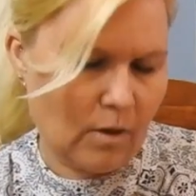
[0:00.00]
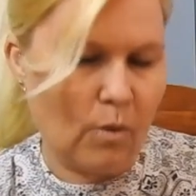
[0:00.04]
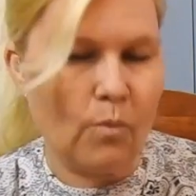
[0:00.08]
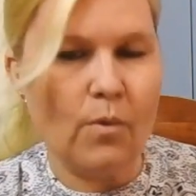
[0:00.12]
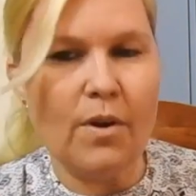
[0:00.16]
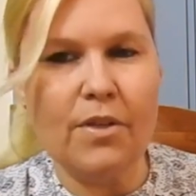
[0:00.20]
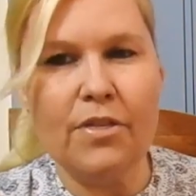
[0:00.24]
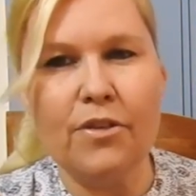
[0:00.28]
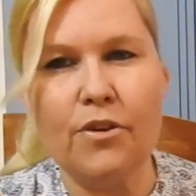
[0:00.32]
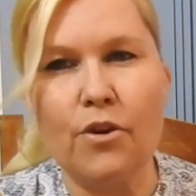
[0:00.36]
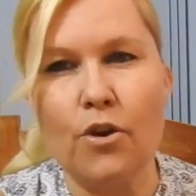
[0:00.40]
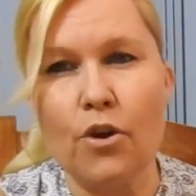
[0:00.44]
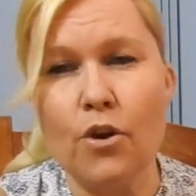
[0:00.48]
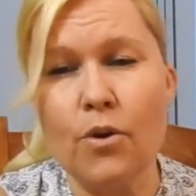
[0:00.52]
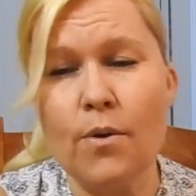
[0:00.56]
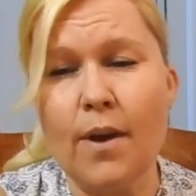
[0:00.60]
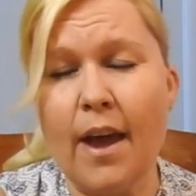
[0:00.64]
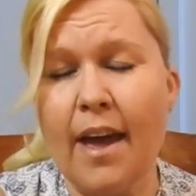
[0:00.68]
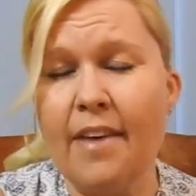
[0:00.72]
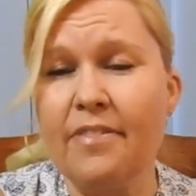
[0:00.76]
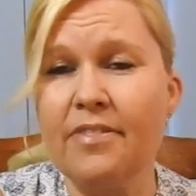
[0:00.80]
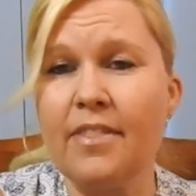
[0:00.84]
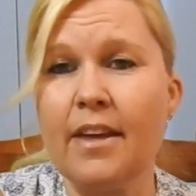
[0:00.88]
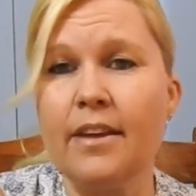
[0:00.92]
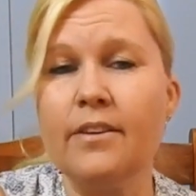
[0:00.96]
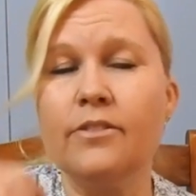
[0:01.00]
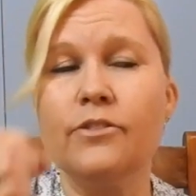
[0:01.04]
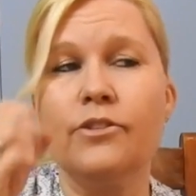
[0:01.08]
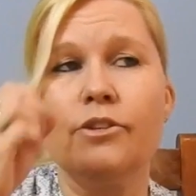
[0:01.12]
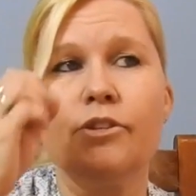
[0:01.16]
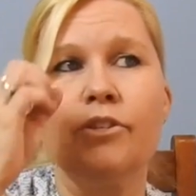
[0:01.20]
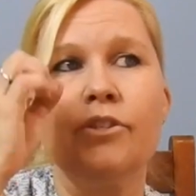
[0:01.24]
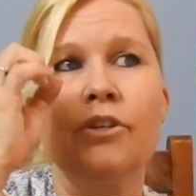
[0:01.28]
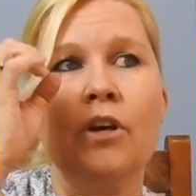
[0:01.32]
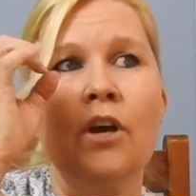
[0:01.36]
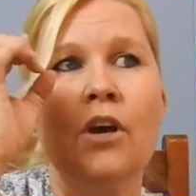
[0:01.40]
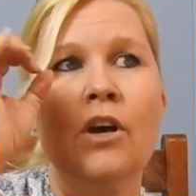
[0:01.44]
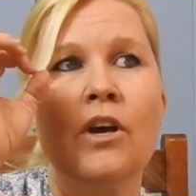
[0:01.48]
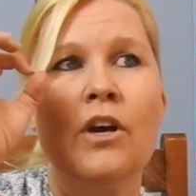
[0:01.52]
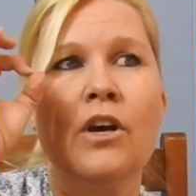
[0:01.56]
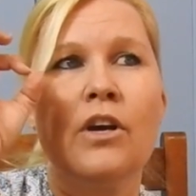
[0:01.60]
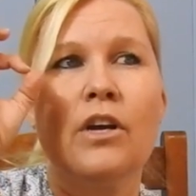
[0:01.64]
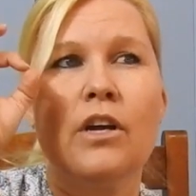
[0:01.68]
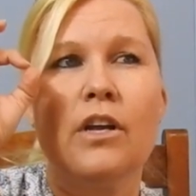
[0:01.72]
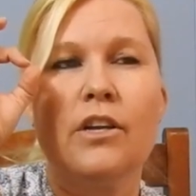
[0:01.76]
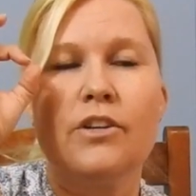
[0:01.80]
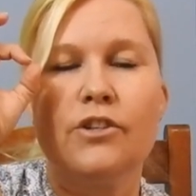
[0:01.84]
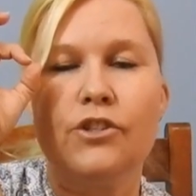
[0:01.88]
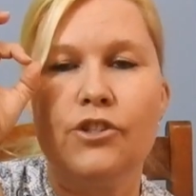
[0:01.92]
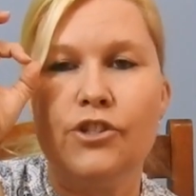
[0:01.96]
with you, and then just
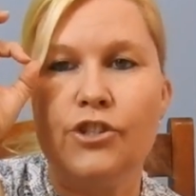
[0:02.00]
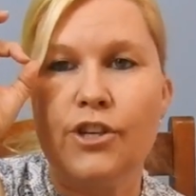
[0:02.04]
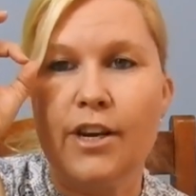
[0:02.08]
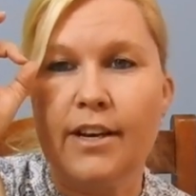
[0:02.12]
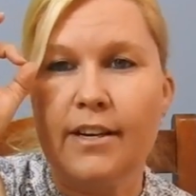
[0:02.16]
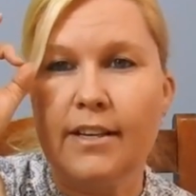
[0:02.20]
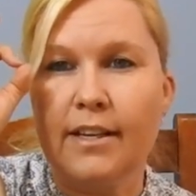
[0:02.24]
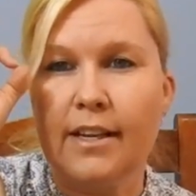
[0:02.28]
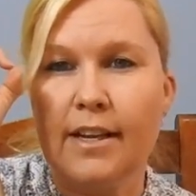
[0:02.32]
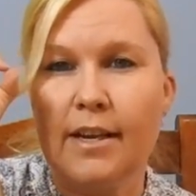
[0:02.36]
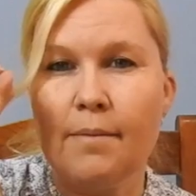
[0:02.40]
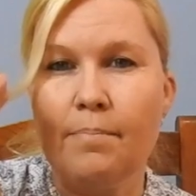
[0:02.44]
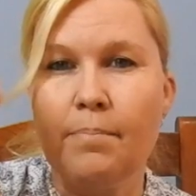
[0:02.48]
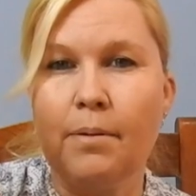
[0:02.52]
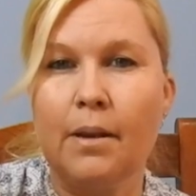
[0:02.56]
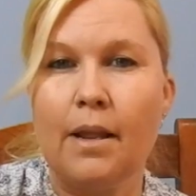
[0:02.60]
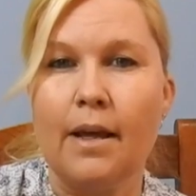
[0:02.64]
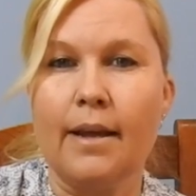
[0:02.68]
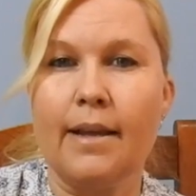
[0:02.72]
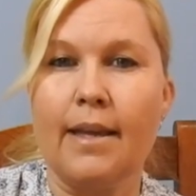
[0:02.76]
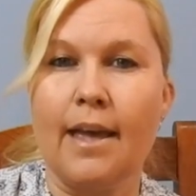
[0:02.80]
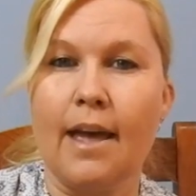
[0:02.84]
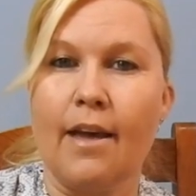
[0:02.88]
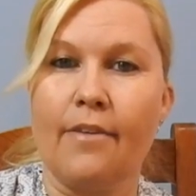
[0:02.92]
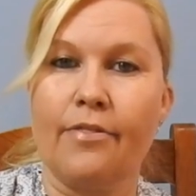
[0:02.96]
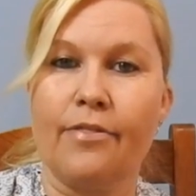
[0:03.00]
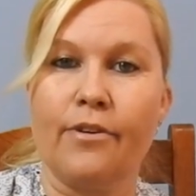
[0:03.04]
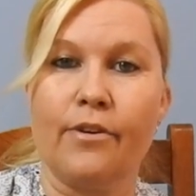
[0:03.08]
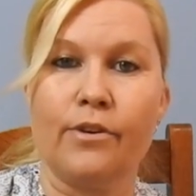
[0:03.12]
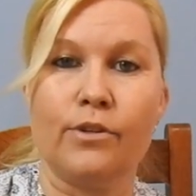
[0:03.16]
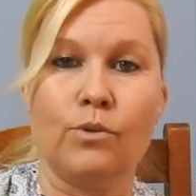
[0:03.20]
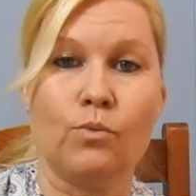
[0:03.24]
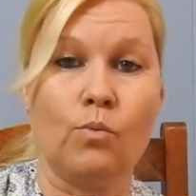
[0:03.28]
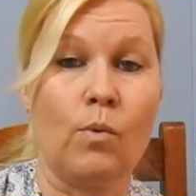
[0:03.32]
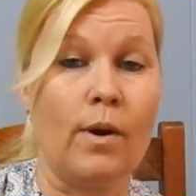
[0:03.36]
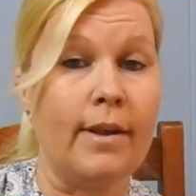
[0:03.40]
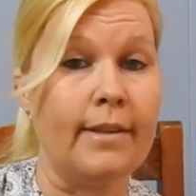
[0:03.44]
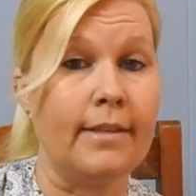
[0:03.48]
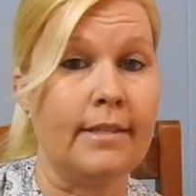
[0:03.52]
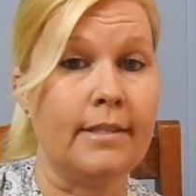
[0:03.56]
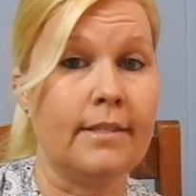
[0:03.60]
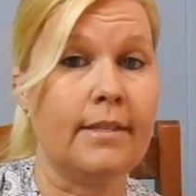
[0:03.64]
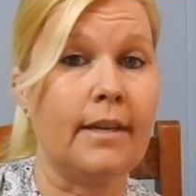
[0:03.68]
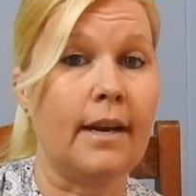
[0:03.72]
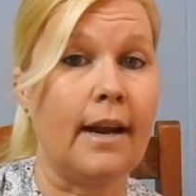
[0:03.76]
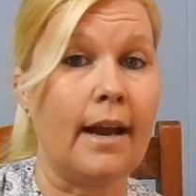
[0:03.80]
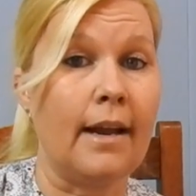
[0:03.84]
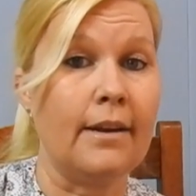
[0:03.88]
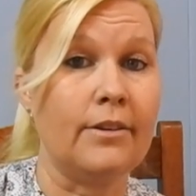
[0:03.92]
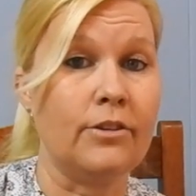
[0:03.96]
gently pluck out those ones
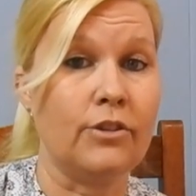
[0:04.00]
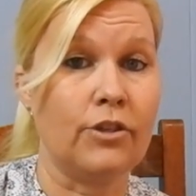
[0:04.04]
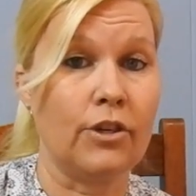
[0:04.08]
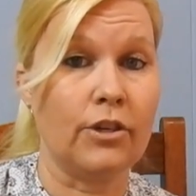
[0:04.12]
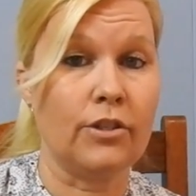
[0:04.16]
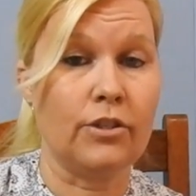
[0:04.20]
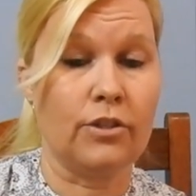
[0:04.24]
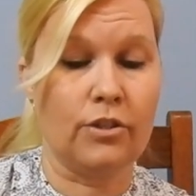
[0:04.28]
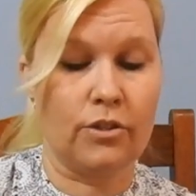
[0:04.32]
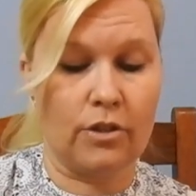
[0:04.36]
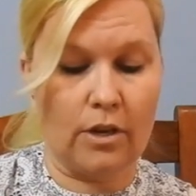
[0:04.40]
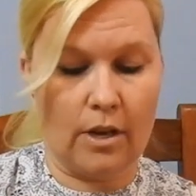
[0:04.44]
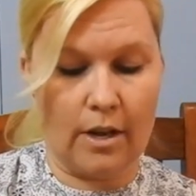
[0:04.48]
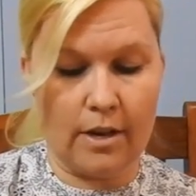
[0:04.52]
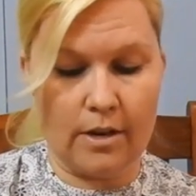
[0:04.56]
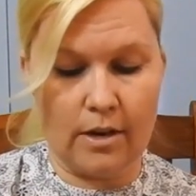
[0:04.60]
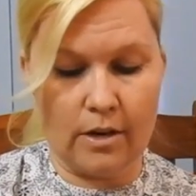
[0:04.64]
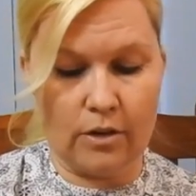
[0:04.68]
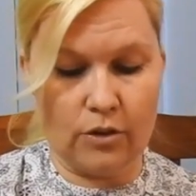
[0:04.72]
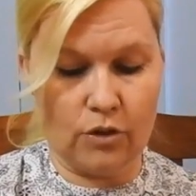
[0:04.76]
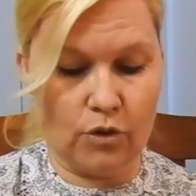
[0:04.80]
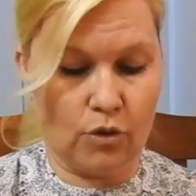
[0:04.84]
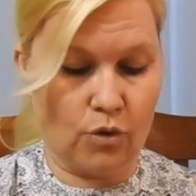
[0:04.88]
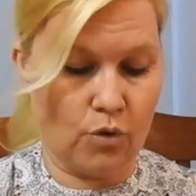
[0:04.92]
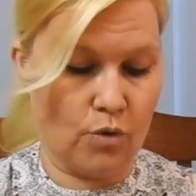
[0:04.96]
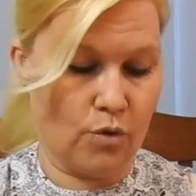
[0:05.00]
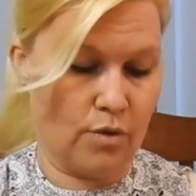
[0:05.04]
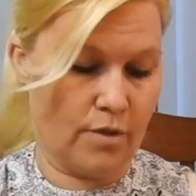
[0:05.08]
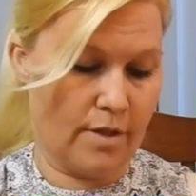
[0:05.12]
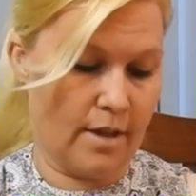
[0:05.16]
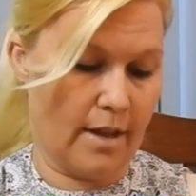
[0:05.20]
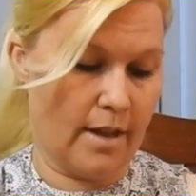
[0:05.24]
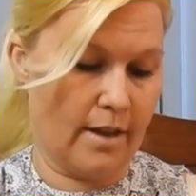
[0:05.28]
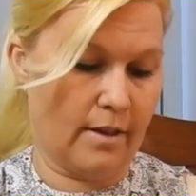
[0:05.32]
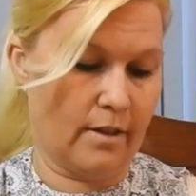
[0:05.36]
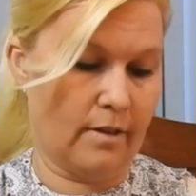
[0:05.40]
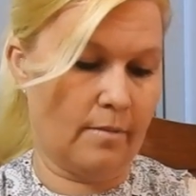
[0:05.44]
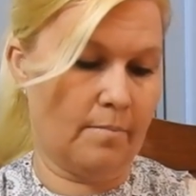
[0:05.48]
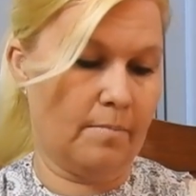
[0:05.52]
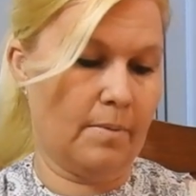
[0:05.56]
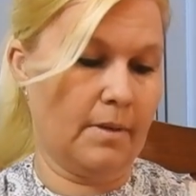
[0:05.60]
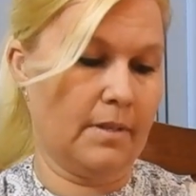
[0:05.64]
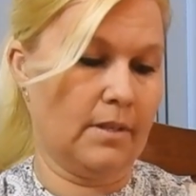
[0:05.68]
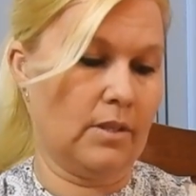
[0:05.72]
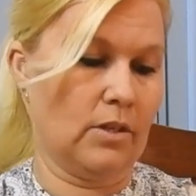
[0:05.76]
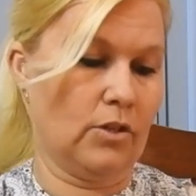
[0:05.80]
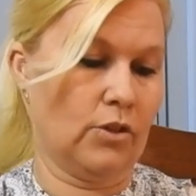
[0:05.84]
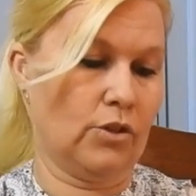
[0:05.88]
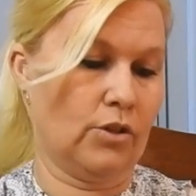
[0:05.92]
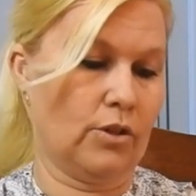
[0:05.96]
that are just in too thick a
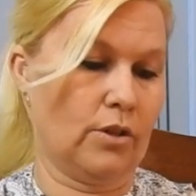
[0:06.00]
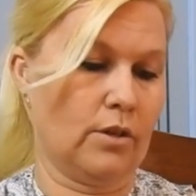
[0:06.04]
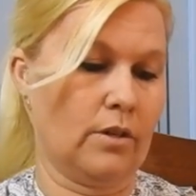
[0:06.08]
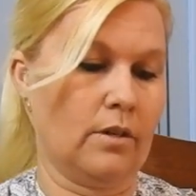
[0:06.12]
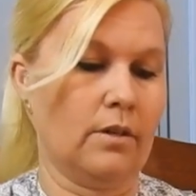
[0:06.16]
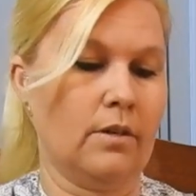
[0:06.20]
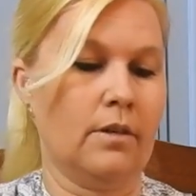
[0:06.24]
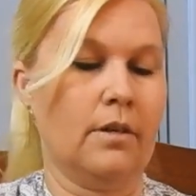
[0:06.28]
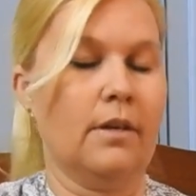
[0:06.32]
position.